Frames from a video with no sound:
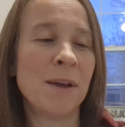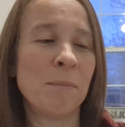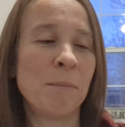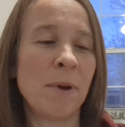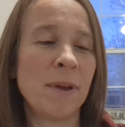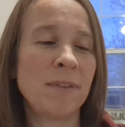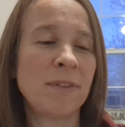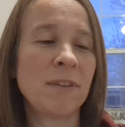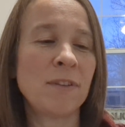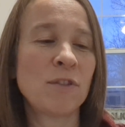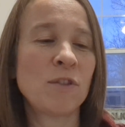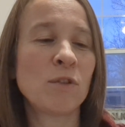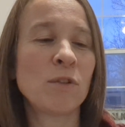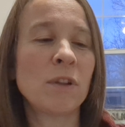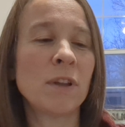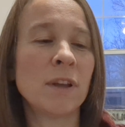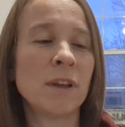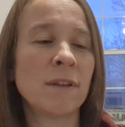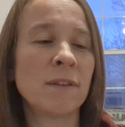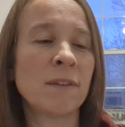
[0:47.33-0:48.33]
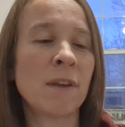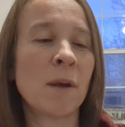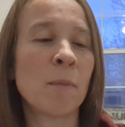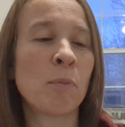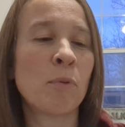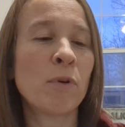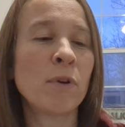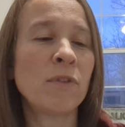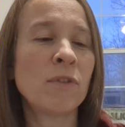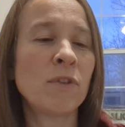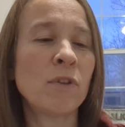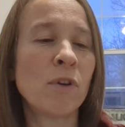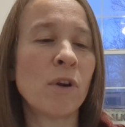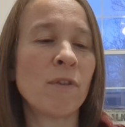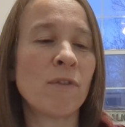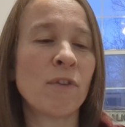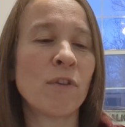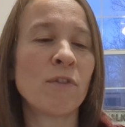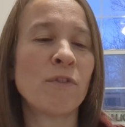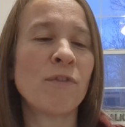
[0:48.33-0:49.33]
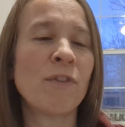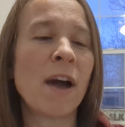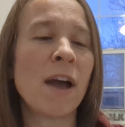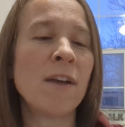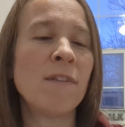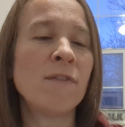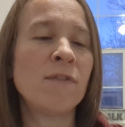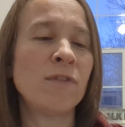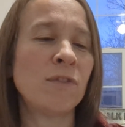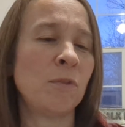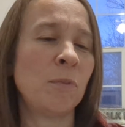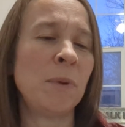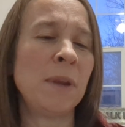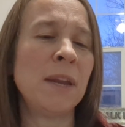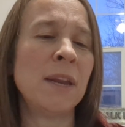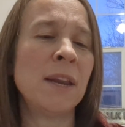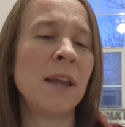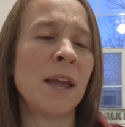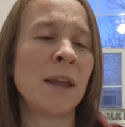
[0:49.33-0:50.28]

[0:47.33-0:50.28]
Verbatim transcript: My sister Liz, a prisoner of her five-speed